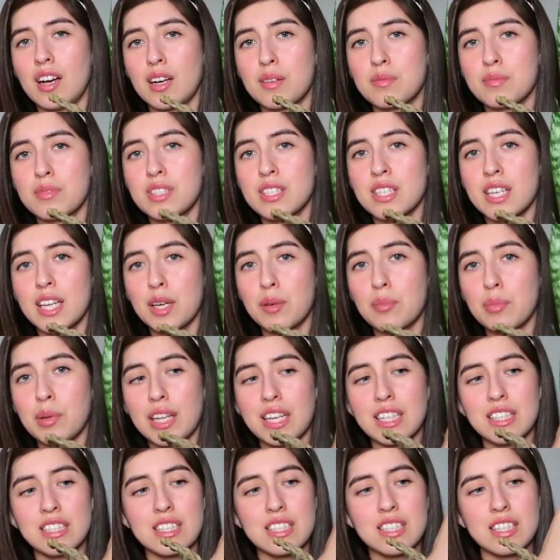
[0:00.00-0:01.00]
snake
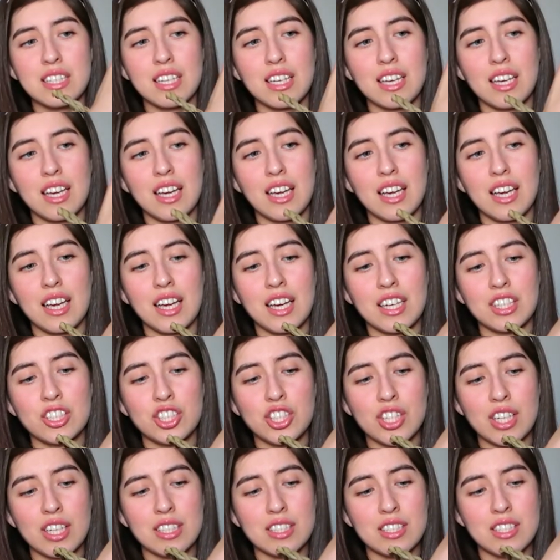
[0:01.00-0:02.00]
plants and
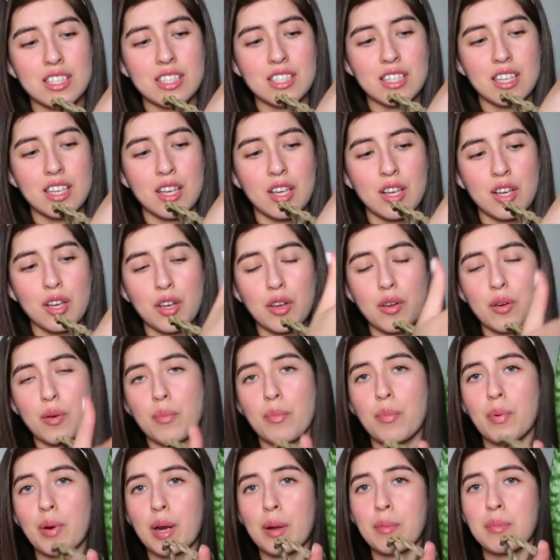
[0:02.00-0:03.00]
just
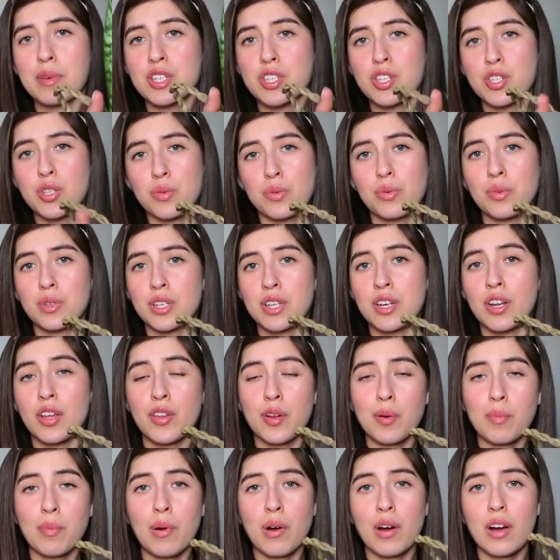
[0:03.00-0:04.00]
put them into
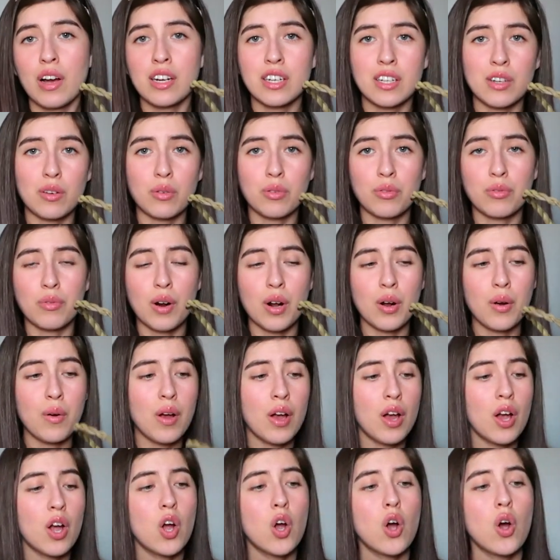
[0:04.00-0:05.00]
another pot and they'll grow.
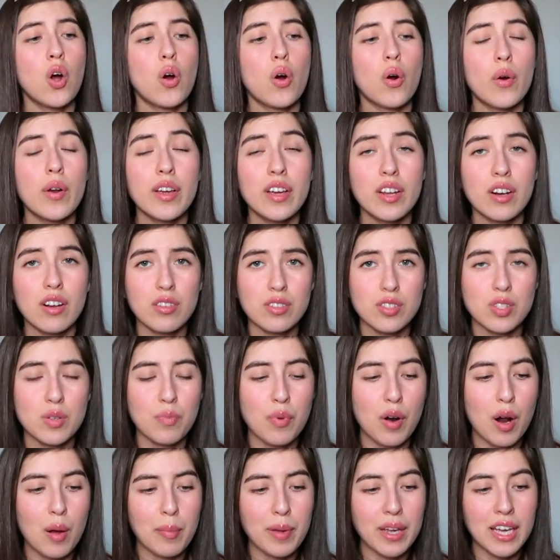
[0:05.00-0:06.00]
Or you can also
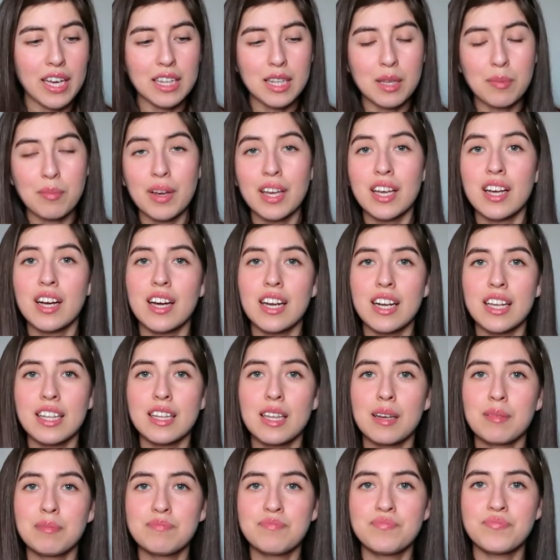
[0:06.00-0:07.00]
propagate them by cutting
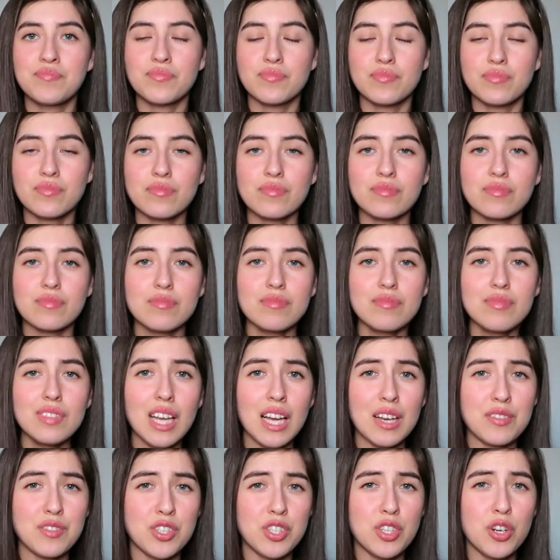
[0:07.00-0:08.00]
them.
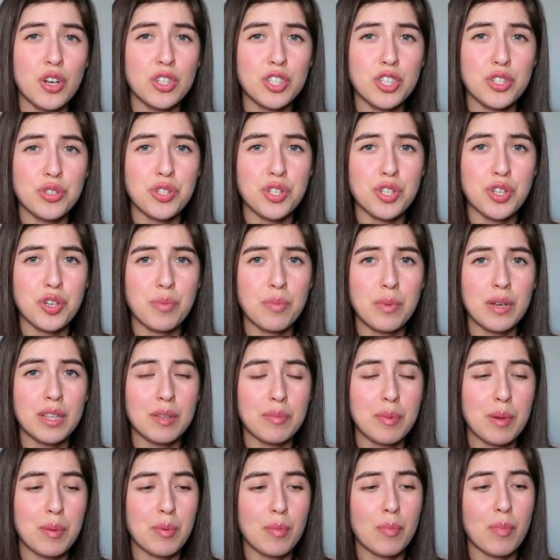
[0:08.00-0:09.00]
I've seen on YouTube
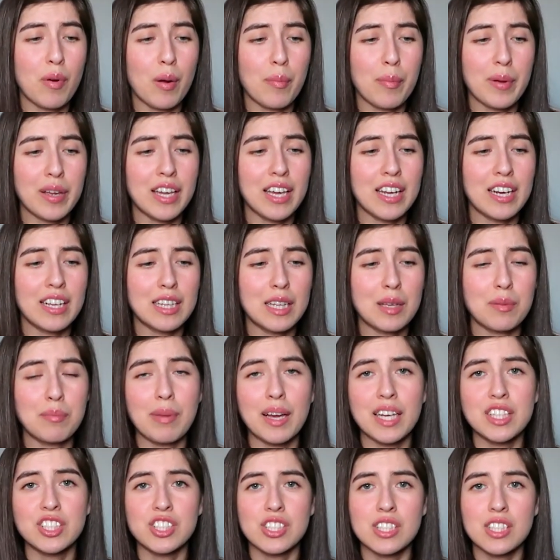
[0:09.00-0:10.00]
people propagating them
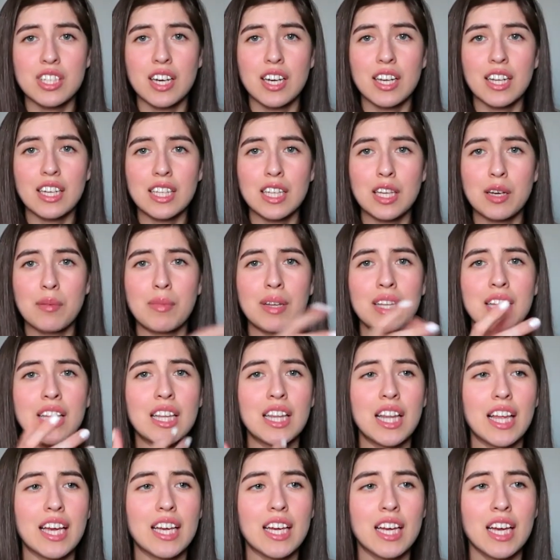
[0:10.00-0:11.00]
by just cutting them, and
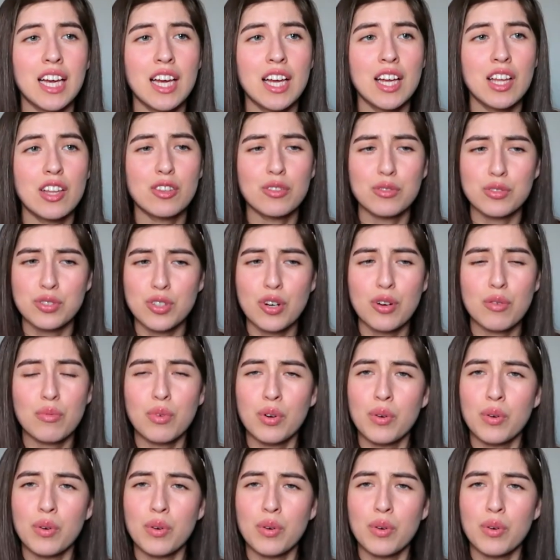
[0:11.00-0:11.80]
then like they'll start